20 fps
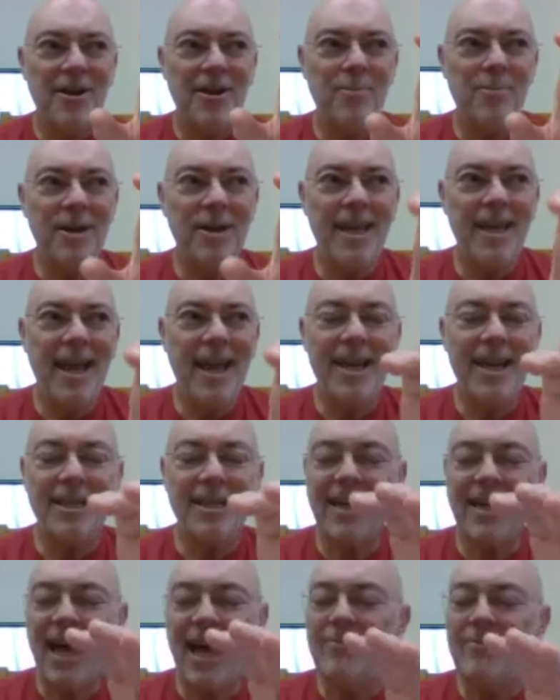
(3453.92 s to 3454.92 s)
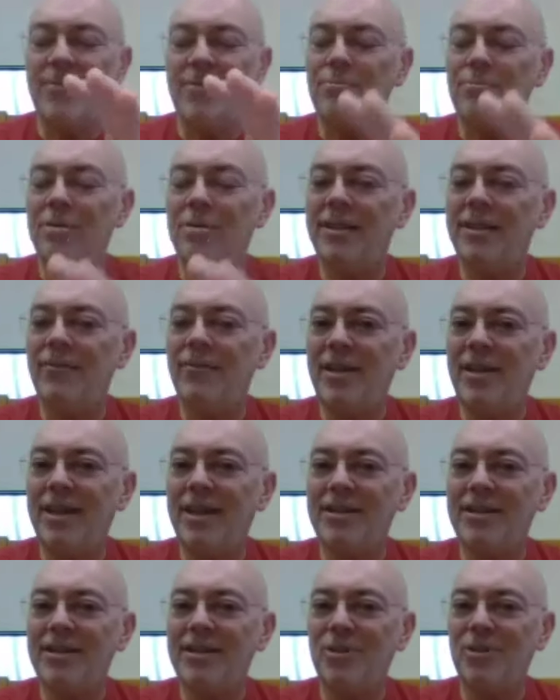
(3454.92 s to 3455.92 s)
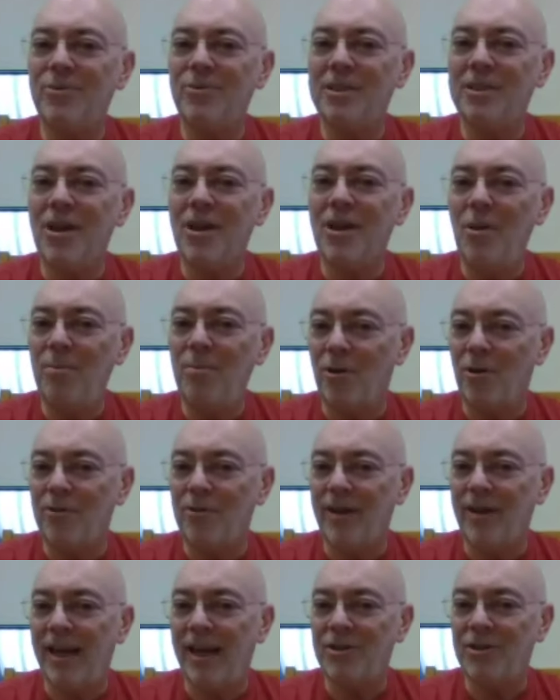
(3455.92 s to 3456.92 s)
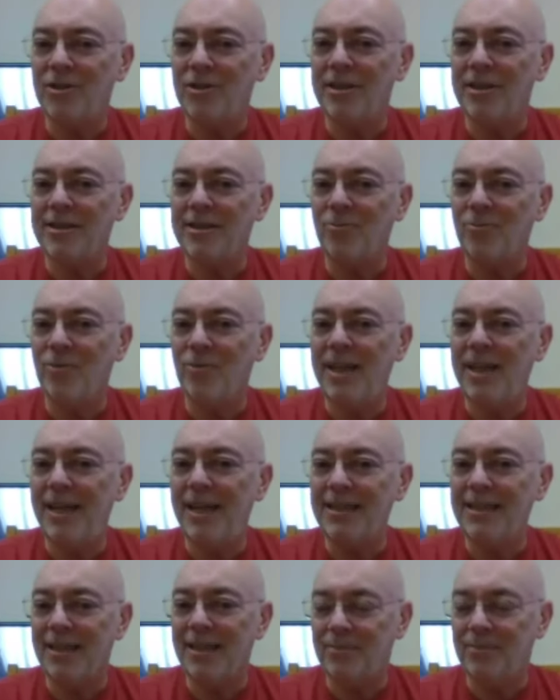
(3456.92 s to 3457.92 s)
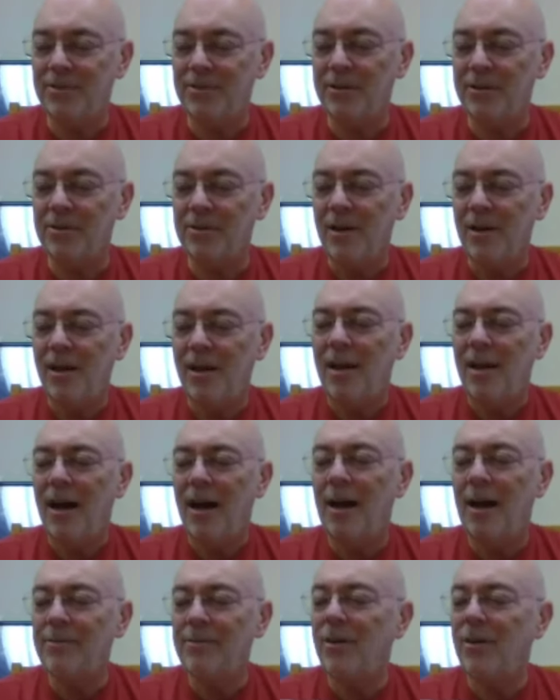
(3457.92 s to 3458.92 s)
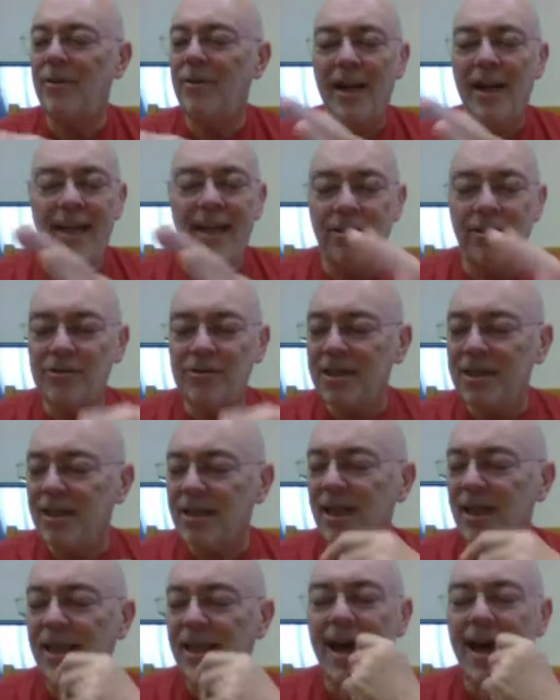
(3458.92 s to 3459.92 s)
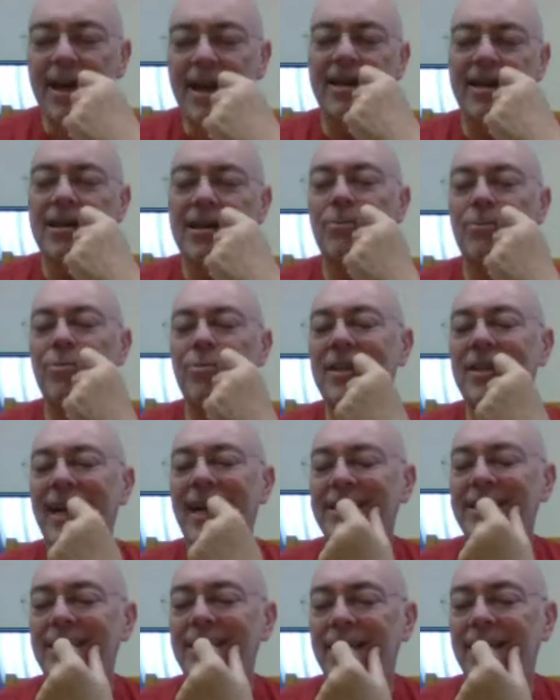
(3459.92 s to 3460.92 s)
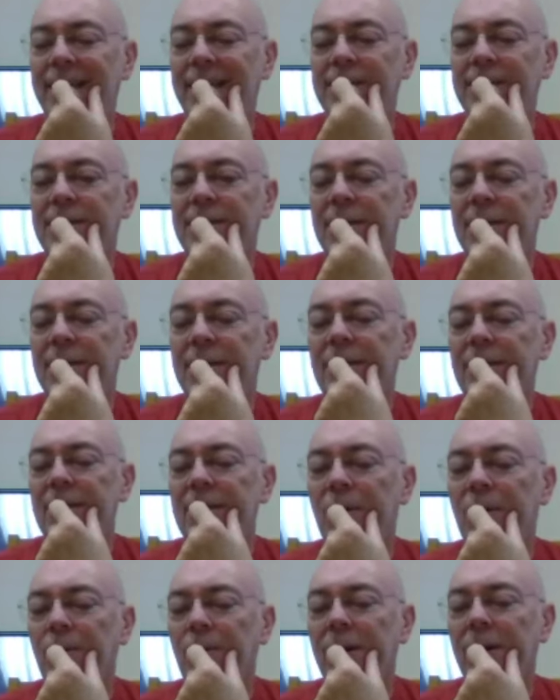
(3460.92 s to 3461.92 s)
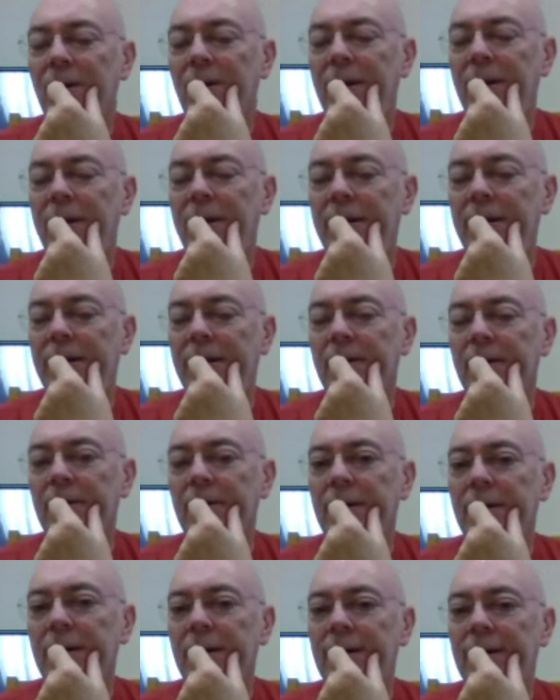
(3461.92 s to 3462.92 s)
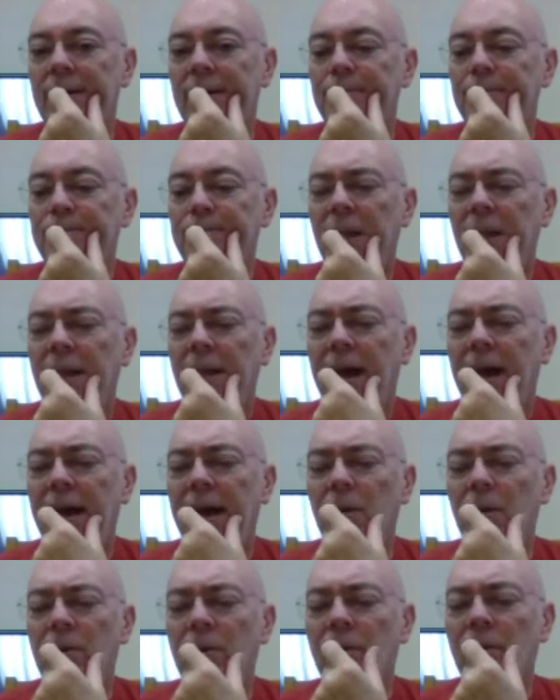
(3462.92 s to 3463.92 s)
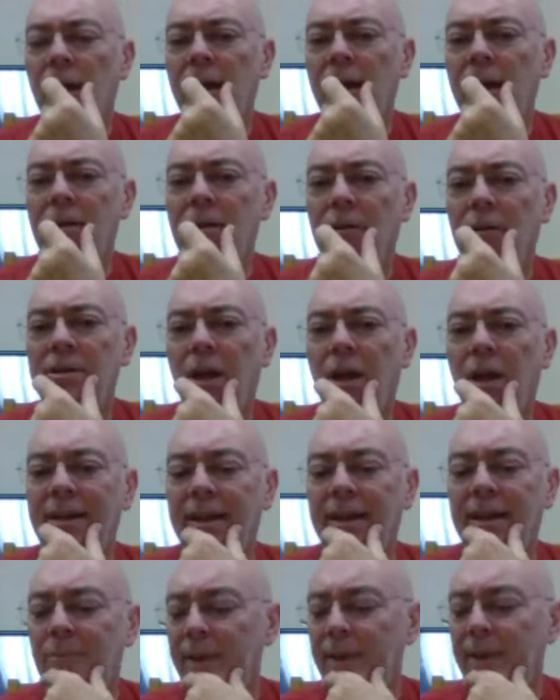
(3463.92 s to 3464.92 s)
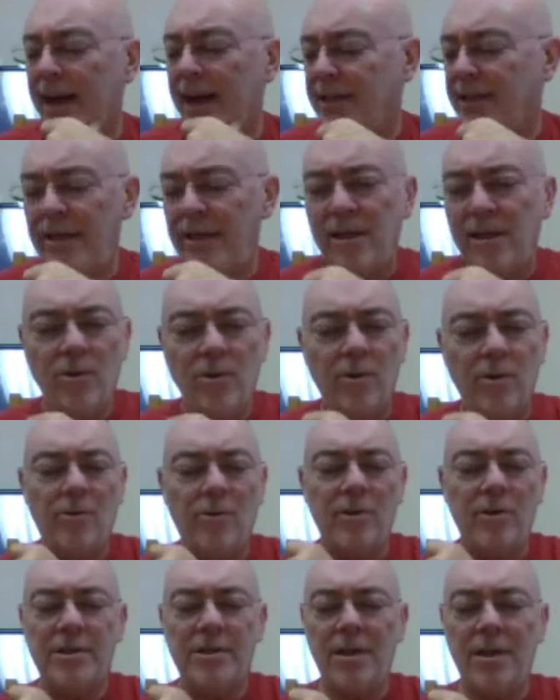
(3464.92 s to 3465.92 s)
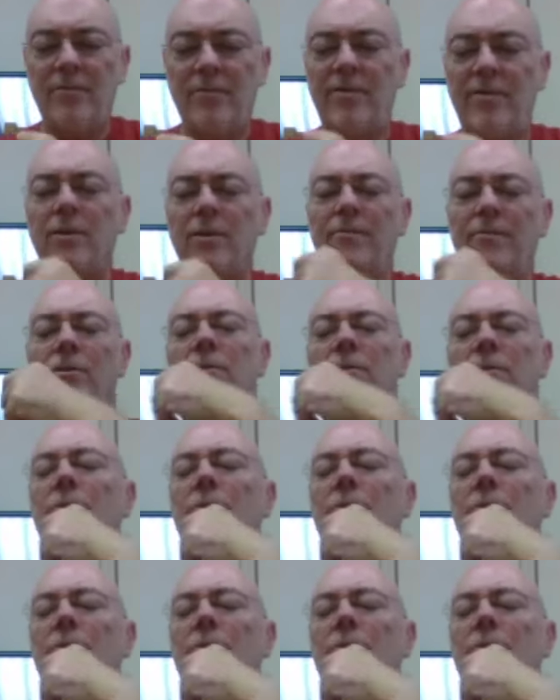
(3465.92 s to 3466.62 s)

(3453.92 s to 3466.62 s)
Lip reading: but yet is kind of oblivious to his own motivations and what he's up to. So again, there's just a lot of complexities going on here. I don't know, Grant, I'll kick it back to you. What are some of your further